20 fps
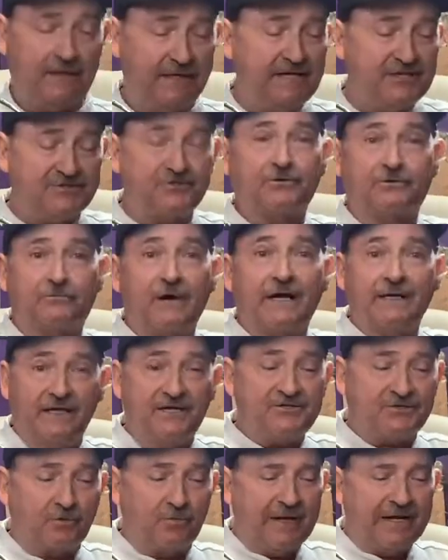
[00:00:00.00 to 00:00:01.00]
Easter, right?
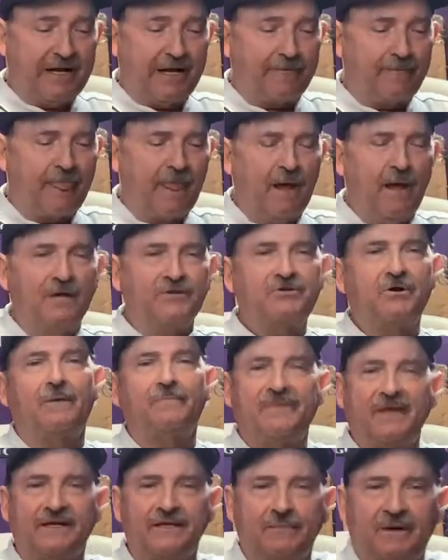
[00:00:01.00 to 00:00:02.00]
Easter weekend. So I'm
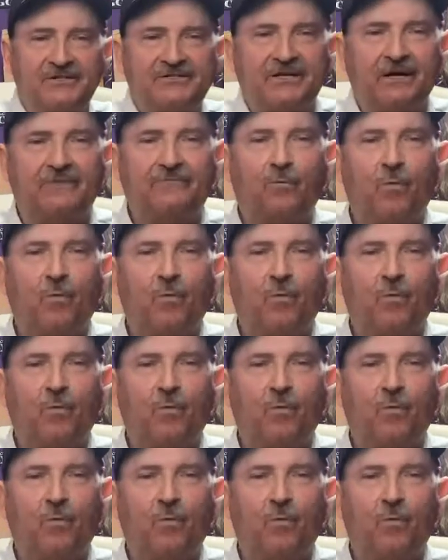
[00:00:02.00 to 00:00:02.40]
thinking to myself,